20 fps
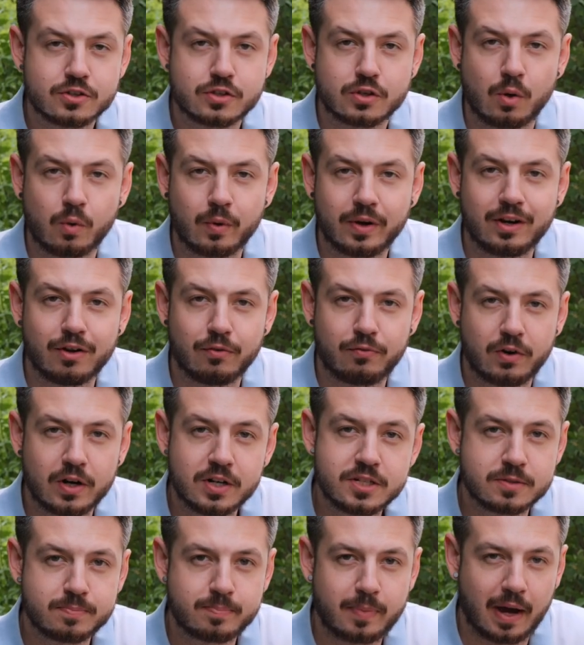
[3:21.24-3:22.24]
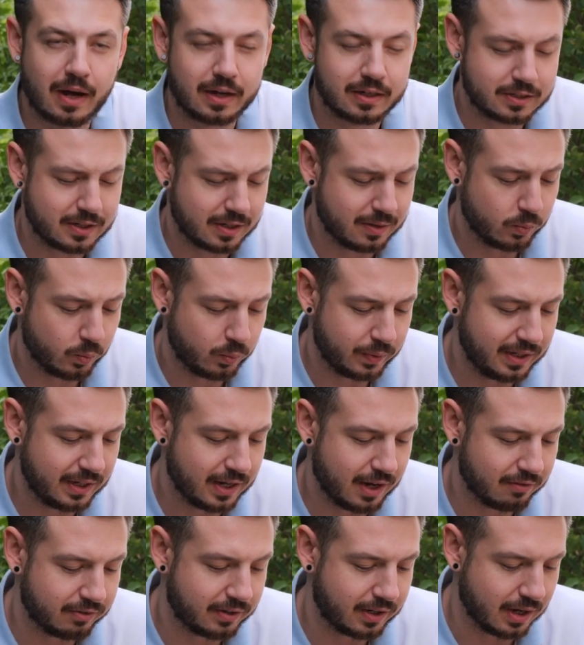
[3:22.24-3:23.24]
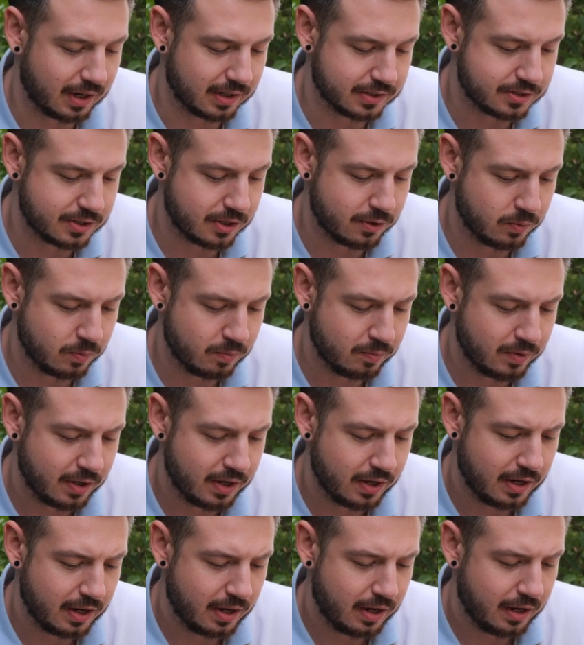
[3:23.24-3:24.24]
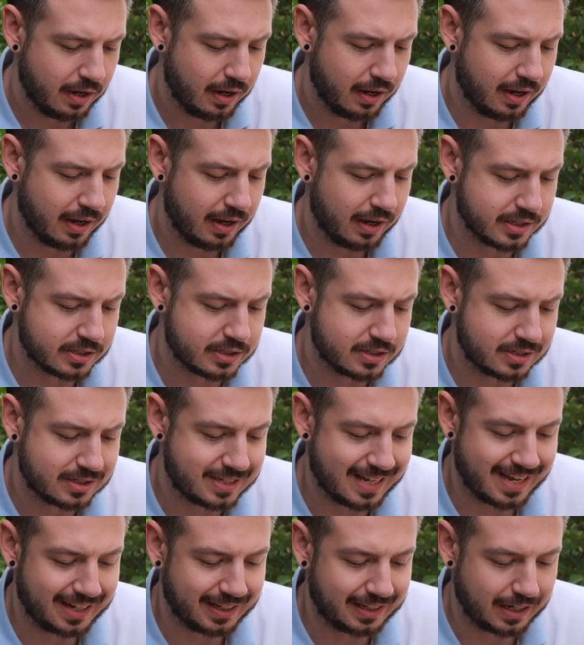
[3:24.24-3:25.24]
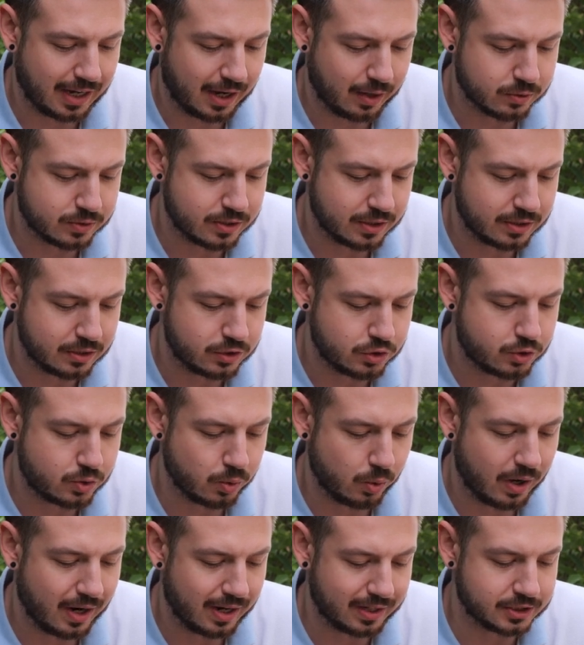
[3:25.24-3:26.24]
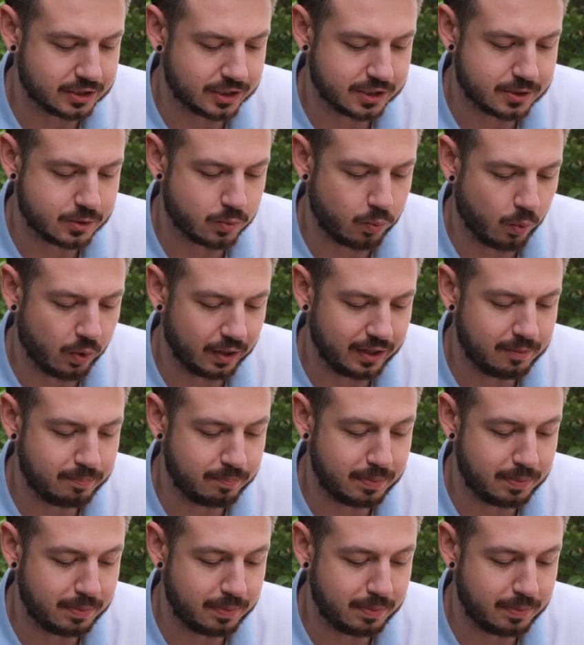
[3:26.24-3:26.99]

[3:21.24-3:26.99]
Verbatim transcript: So in the first spot, we have calcium as 10,220